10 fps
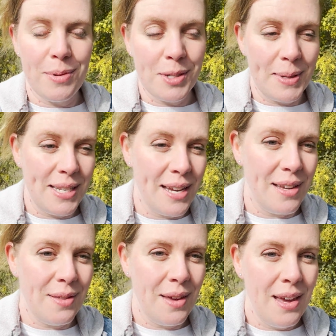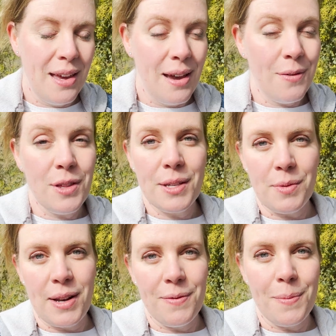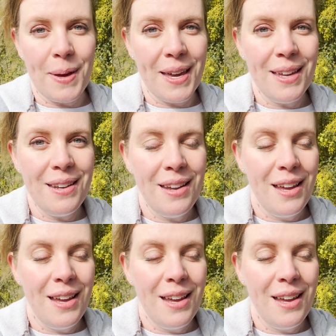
brushed my teeth, everything's ready for bed.